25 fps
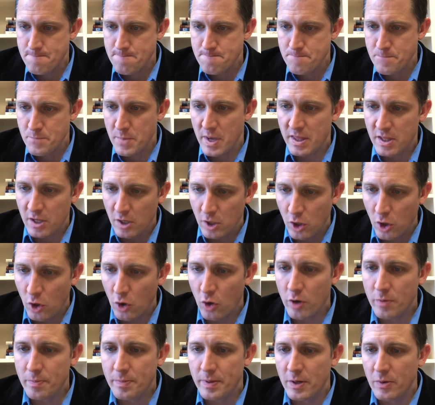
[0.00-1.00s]
May the
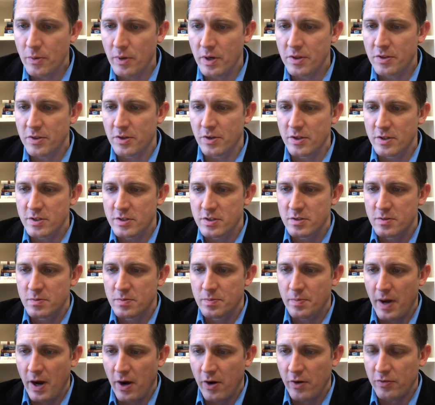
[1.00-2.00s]
Lord be with you. This is
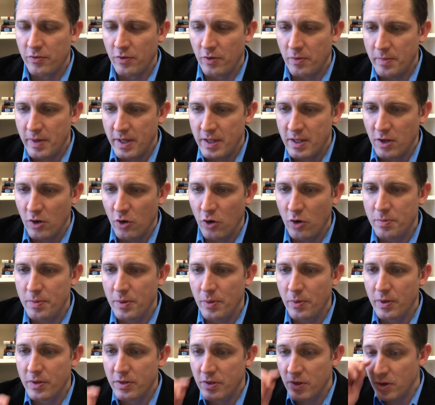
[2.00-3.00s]
powerful. May the Lord be
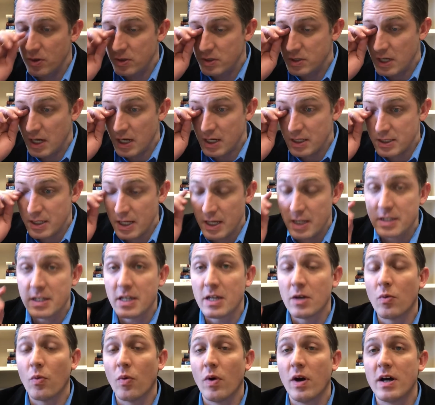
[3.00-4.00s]
with you just as he
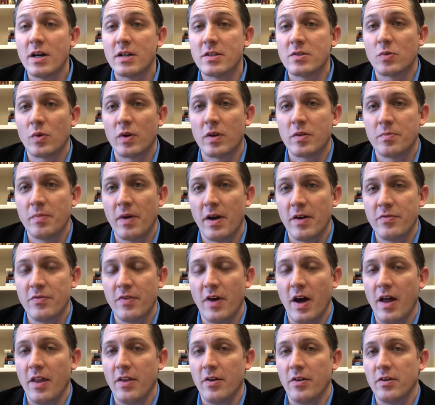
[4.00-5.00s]
was with my
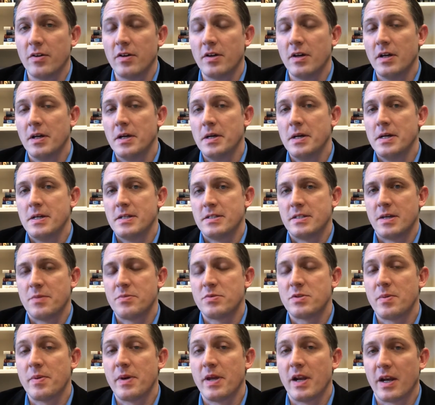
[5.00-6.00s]
father.
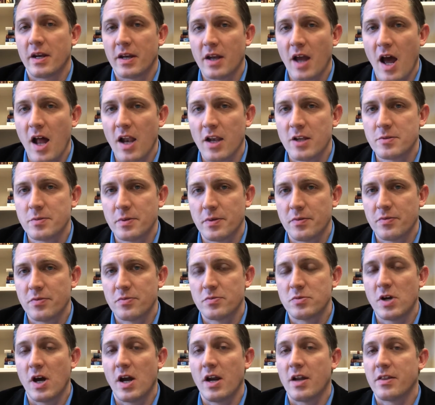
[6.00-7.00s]
Seems to be an acknowledgement from
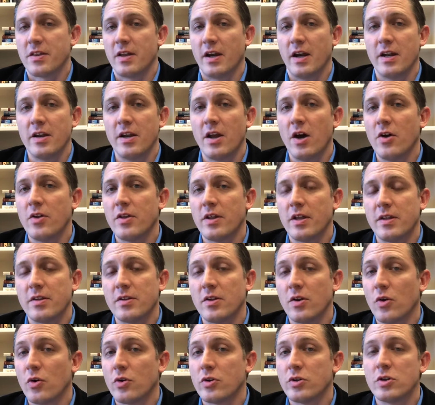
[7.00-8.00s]
Jonathan. I know that the
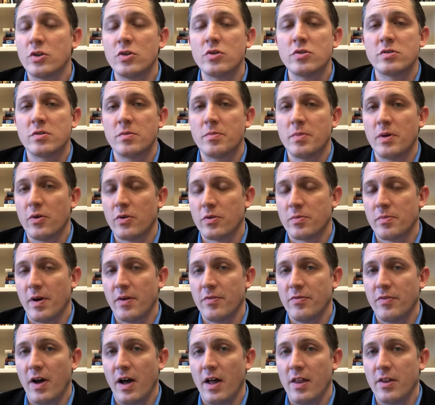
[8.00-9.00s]
Lord used to be with my
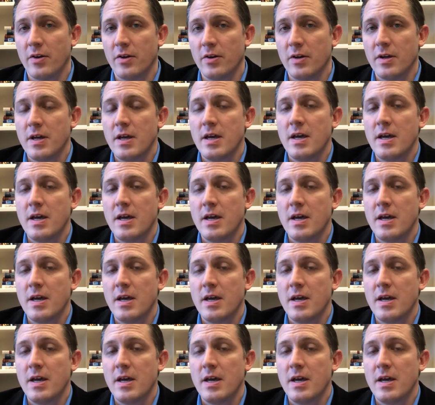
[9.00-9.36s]
father,